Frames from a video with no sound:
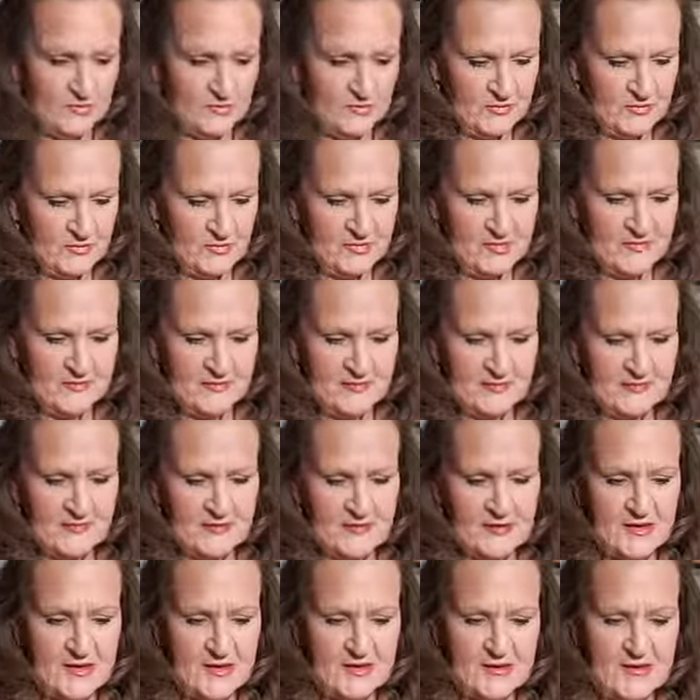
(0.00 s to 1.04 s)
She was only
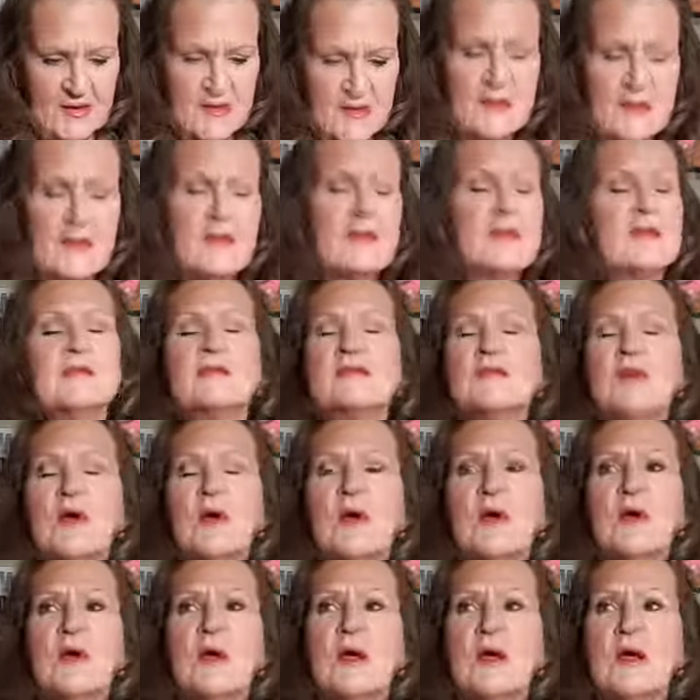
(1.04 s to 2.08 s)
16.
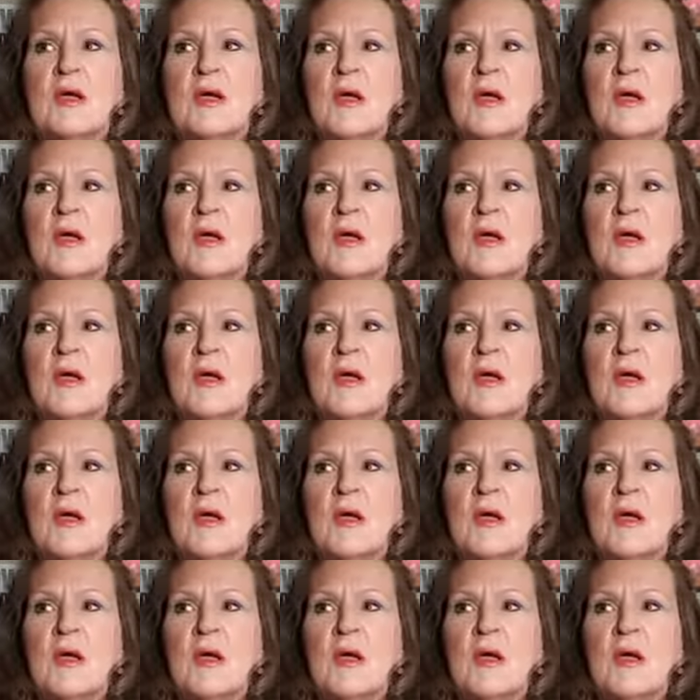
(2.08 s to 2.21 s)
So